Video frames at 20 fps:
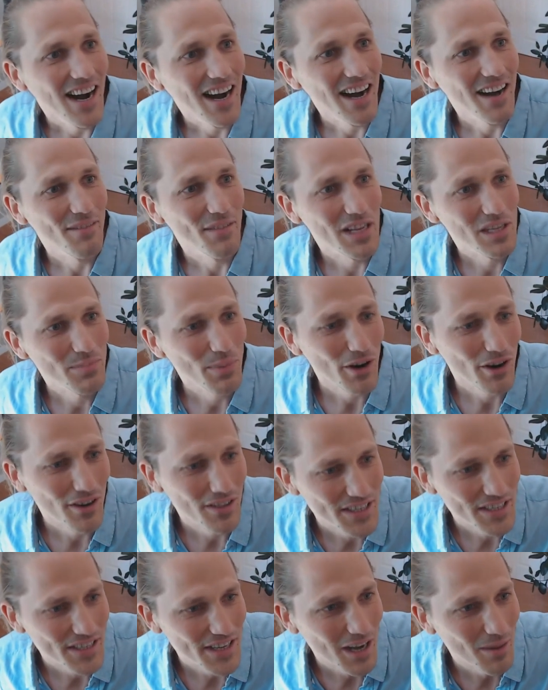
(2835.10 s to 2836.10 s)
Uh, that's part
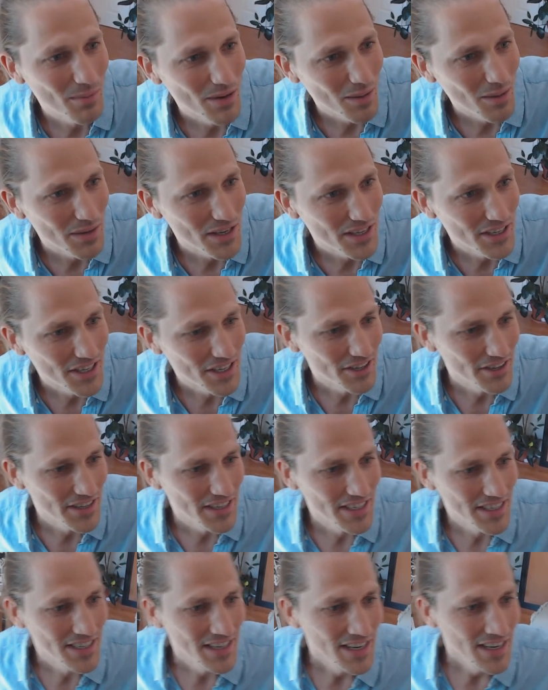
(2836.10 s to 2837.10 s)
of this upcoming
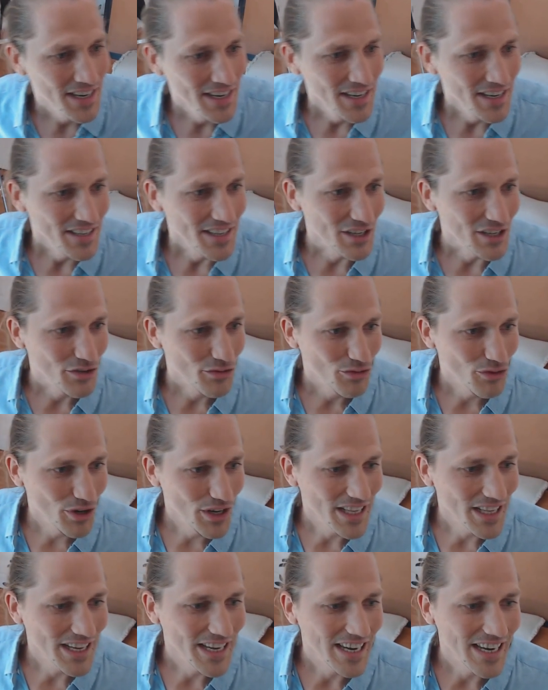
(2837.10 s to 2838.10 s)
series that's
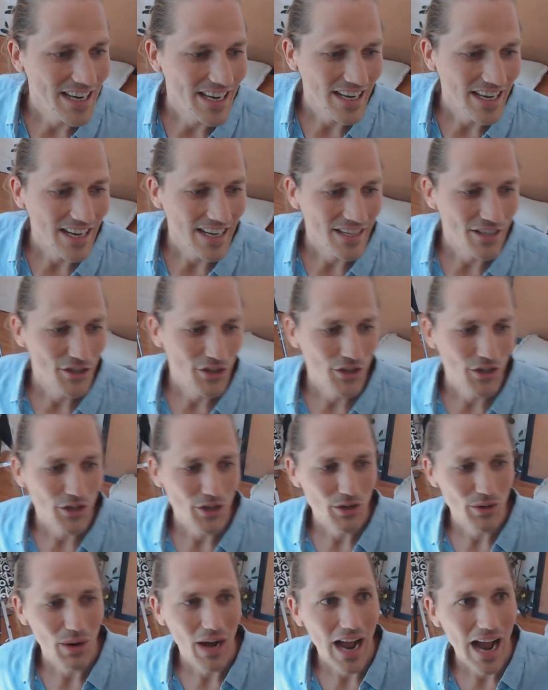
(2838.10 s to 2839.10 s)
really going to get
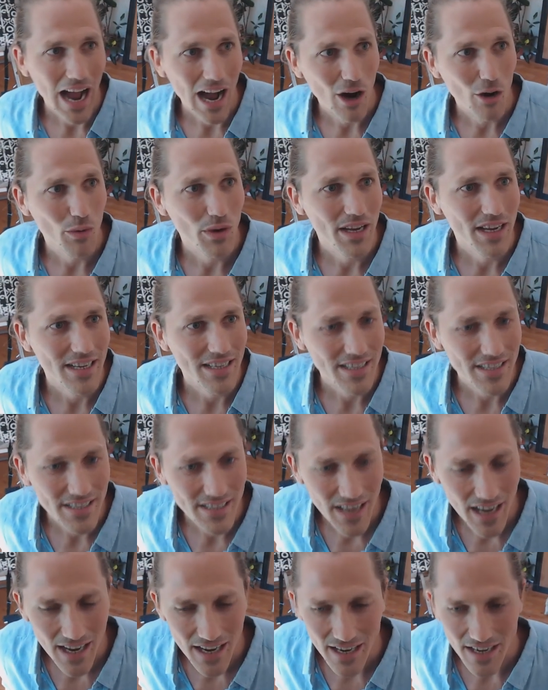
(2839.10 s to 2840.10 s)
into how we can
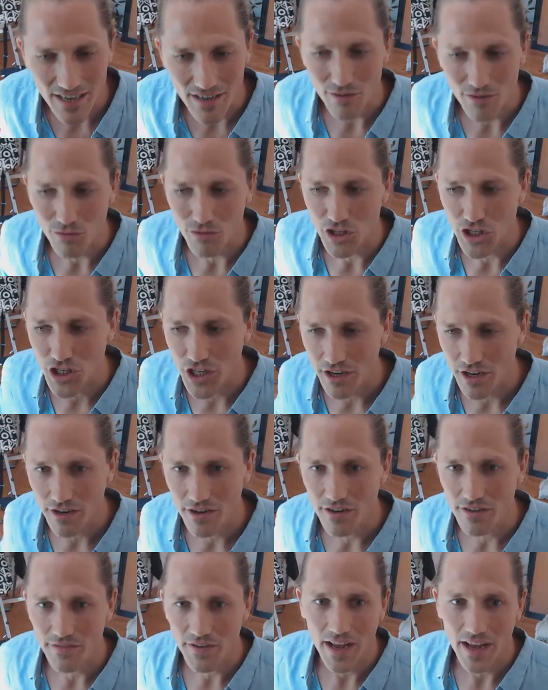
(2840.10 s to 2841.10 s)
design
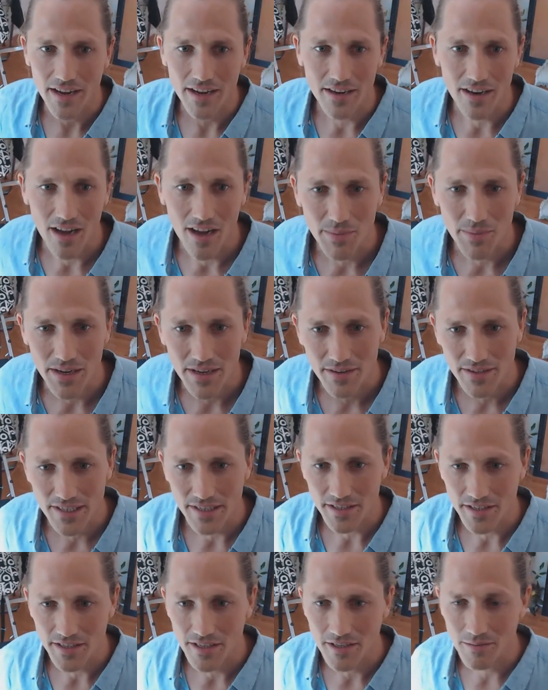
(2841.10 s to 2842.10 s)
regenerative economic
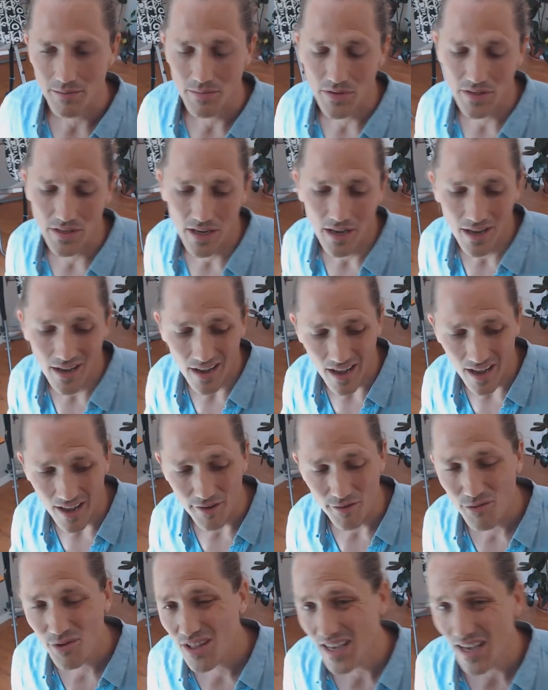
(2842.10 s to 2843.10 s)
systems
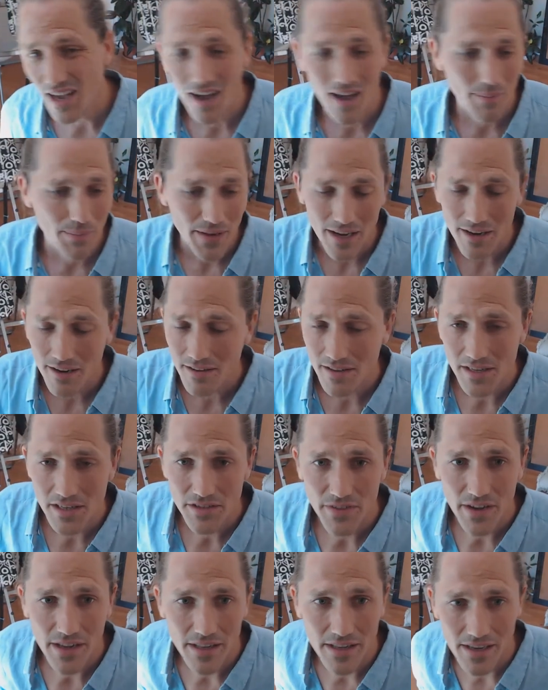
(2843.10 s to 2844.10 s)
and really opt out of
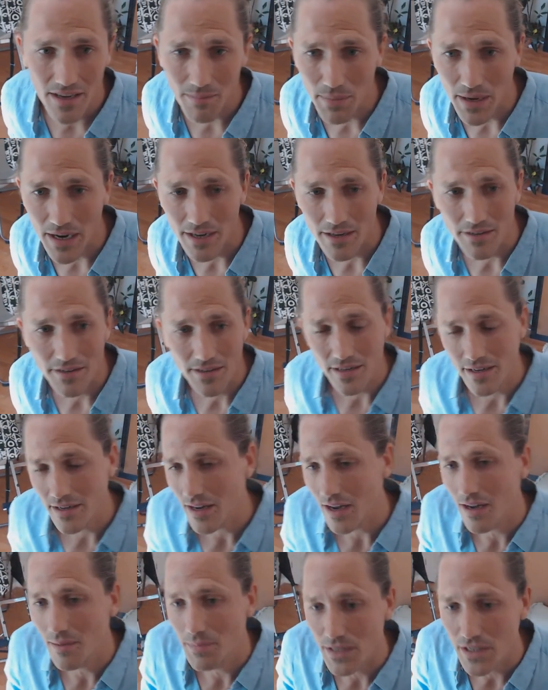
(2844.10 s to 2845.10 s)
these failing empires
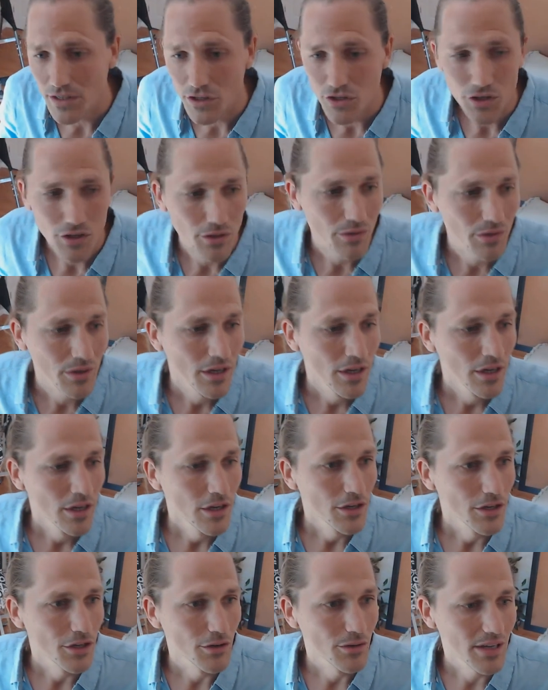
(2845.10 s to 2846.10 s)
and opt into
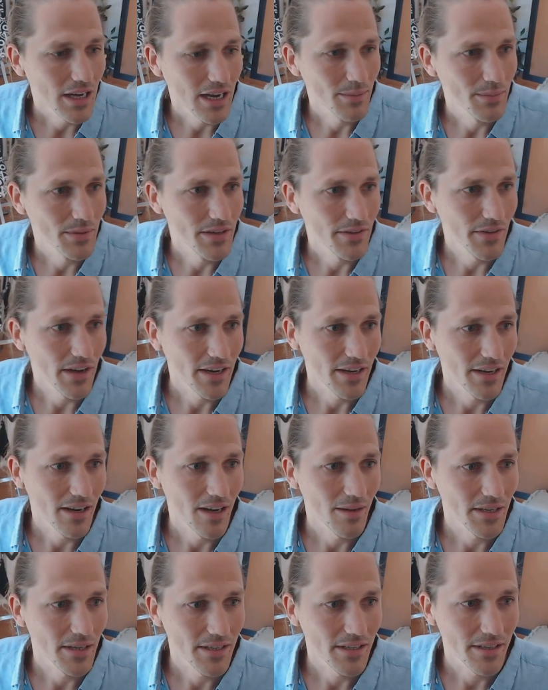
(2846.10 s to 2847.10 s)
new types of
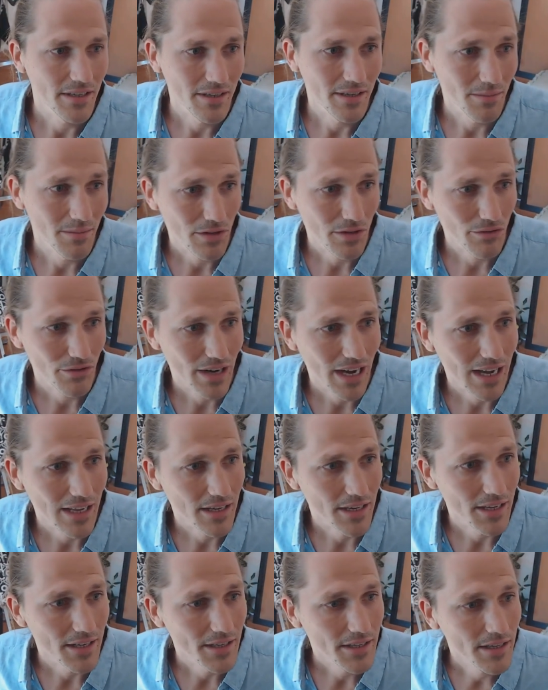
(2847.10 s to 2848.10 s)
economic systems and
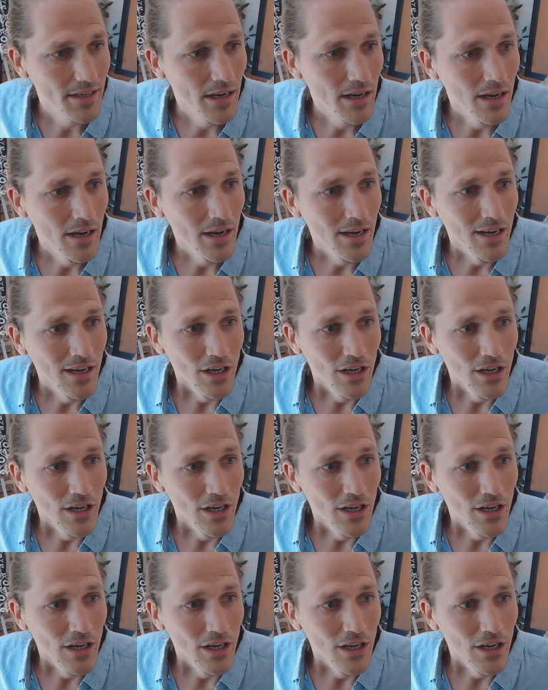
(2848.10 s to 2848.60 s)
realities.